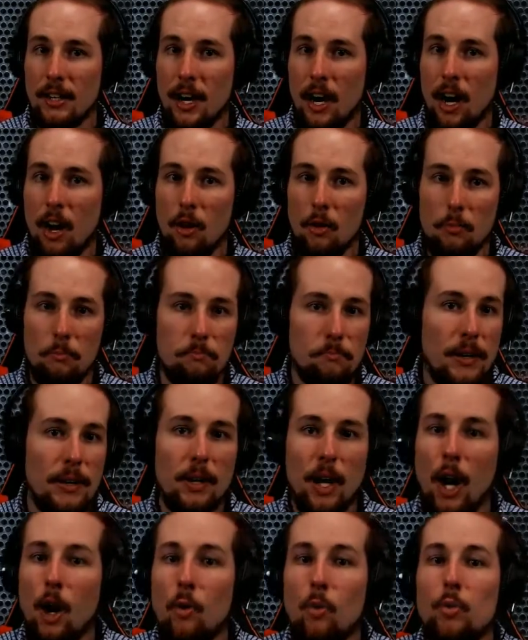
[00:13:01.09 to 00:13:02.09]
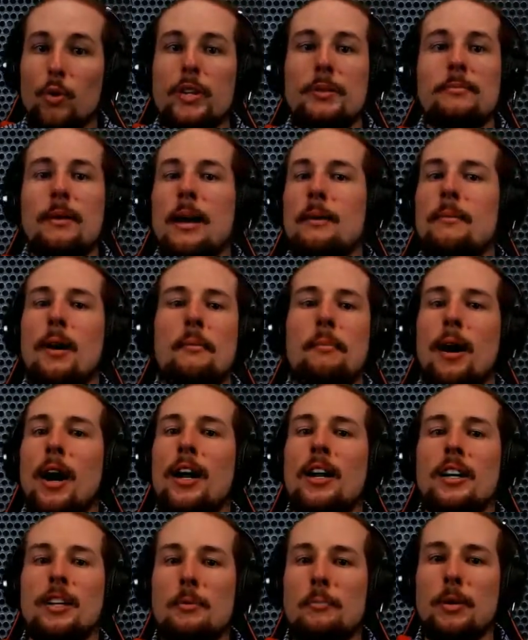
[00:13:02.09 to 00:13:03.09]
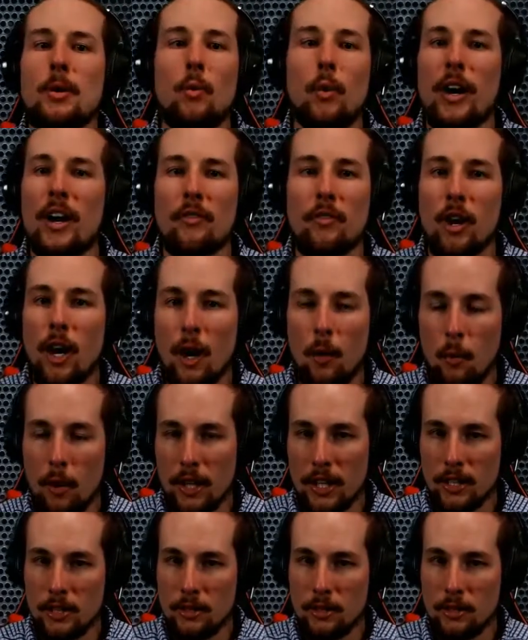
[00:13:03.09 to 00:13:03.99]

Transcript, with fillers: I'll, ma- I'll remake my body to be whatever I want it